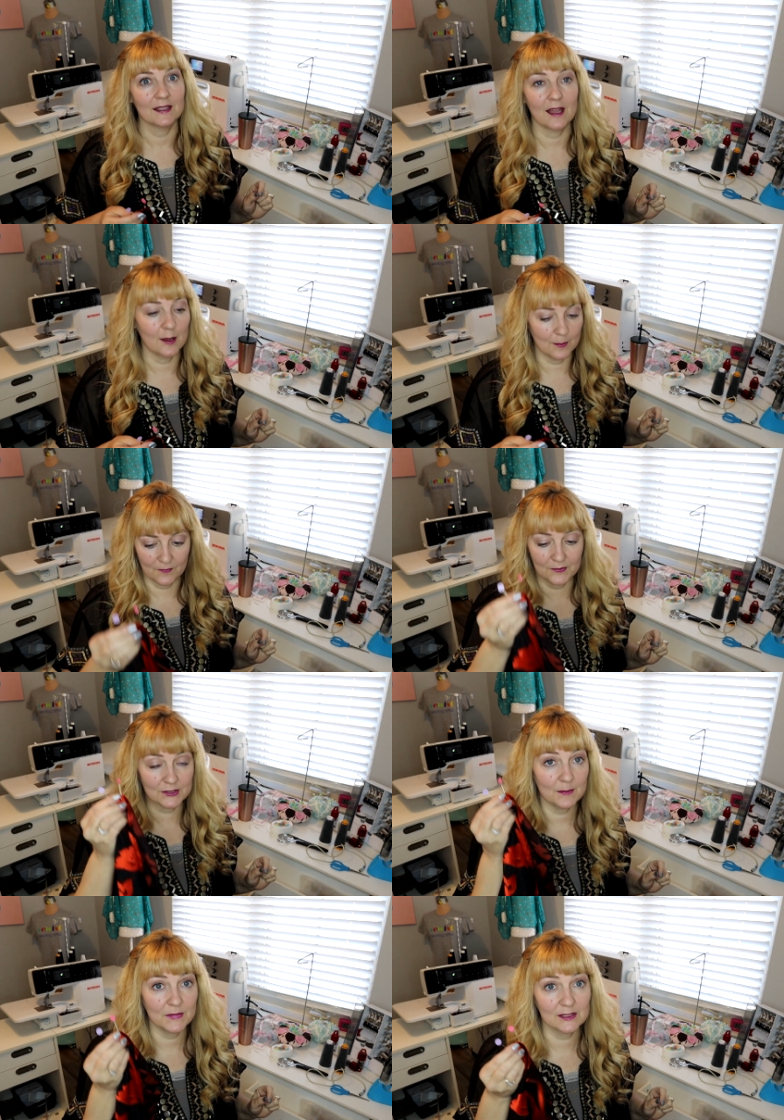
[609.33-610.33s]
Um,
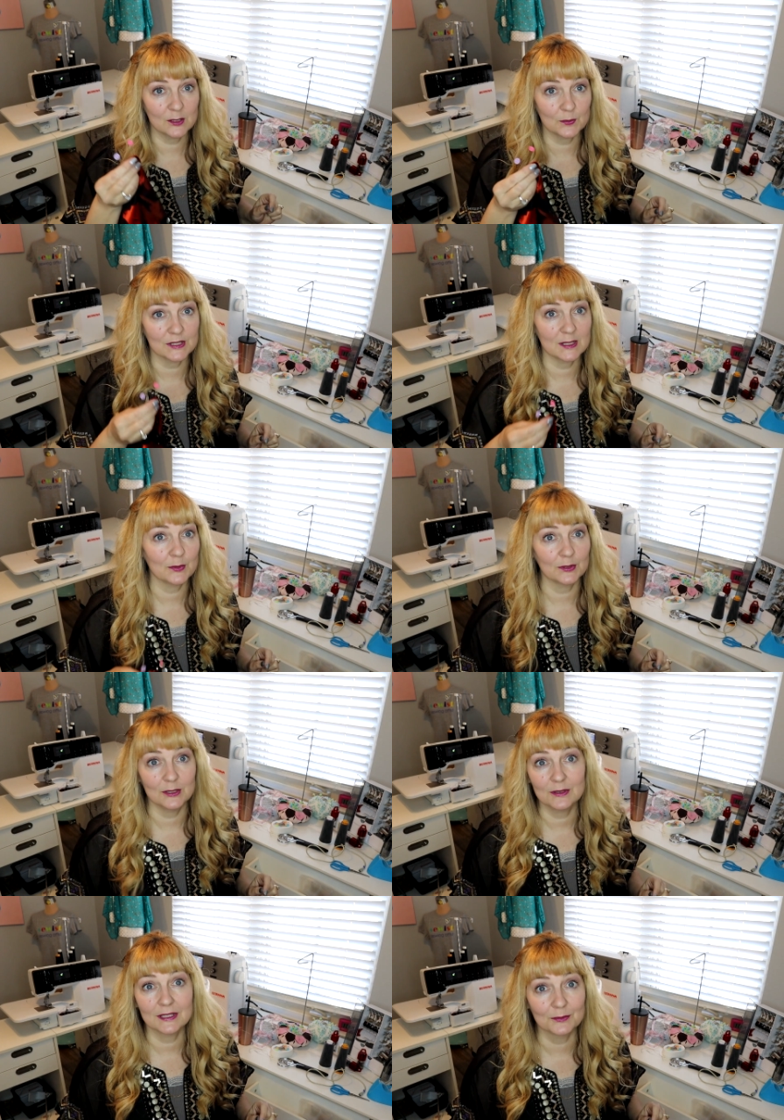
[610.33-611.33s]
for something super
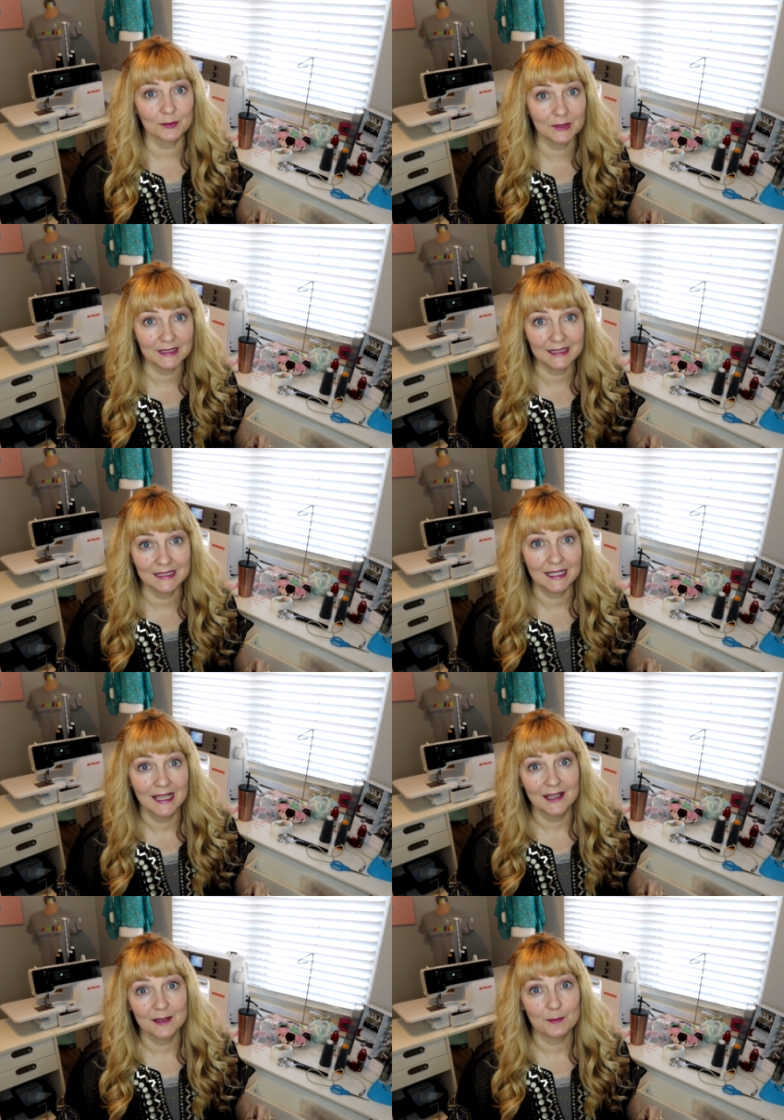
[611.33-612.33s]
simple, you can really
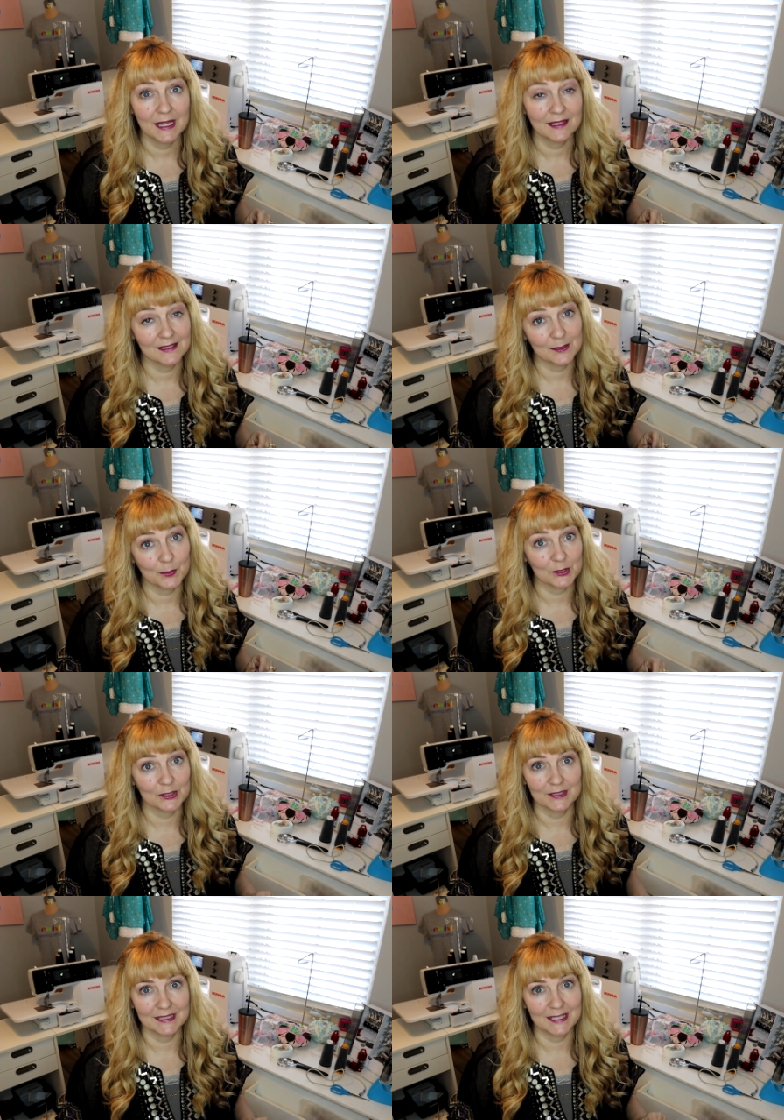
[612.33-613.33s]
make this
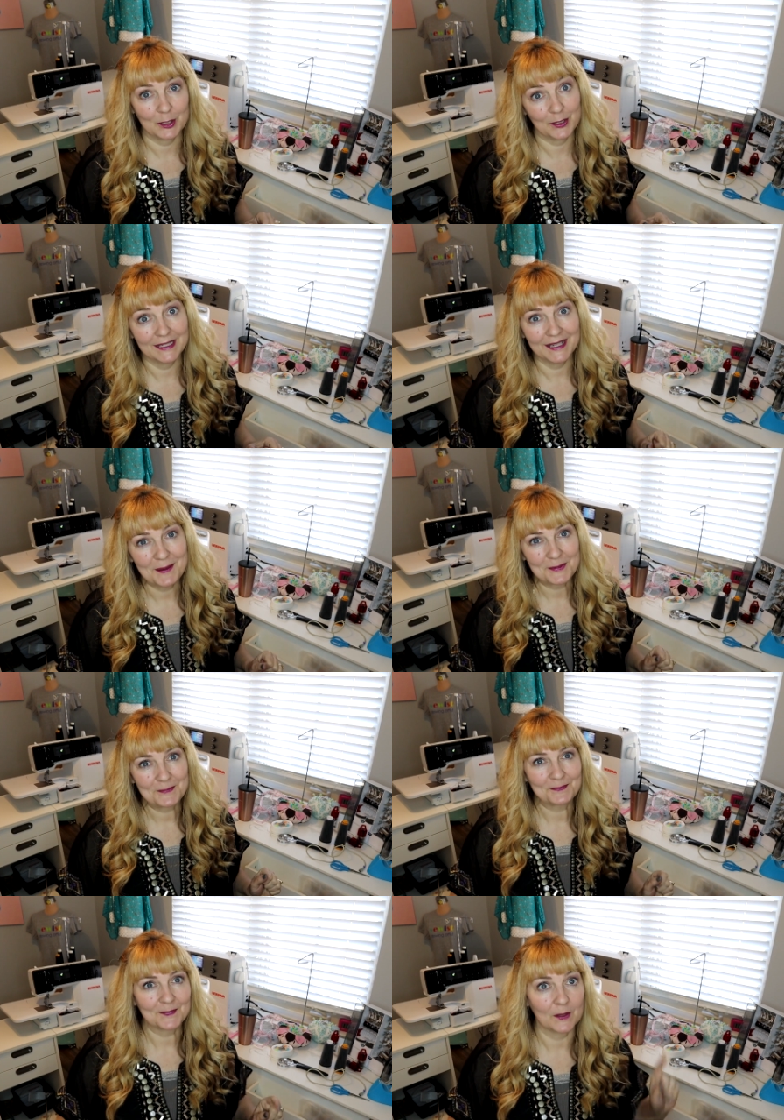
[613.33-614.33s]
personal and decorate it up.
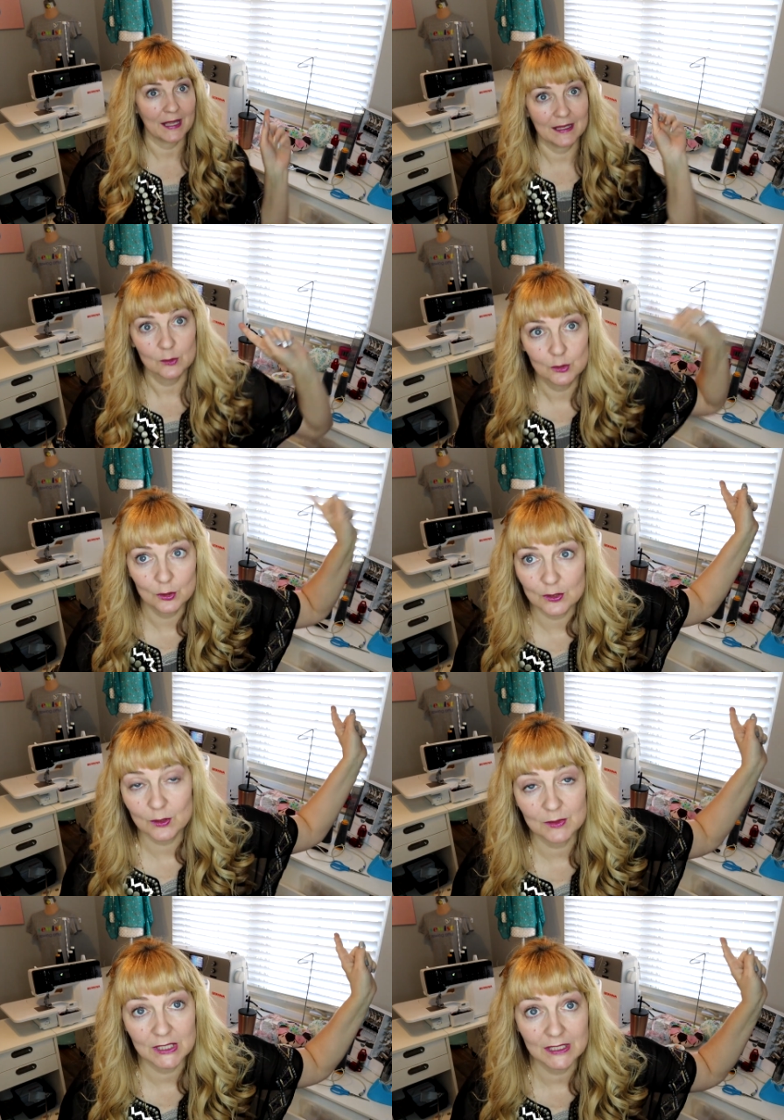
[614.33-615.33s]
Okay, to the
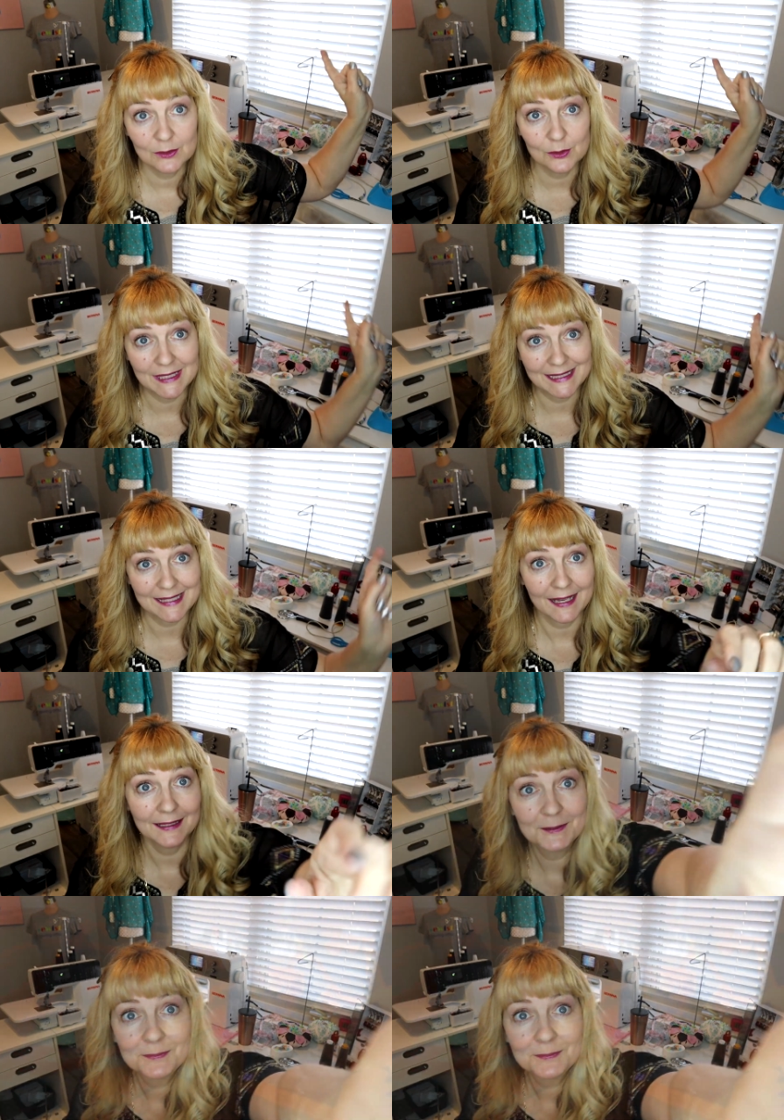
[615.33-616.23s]
sewing machine, to zigzag.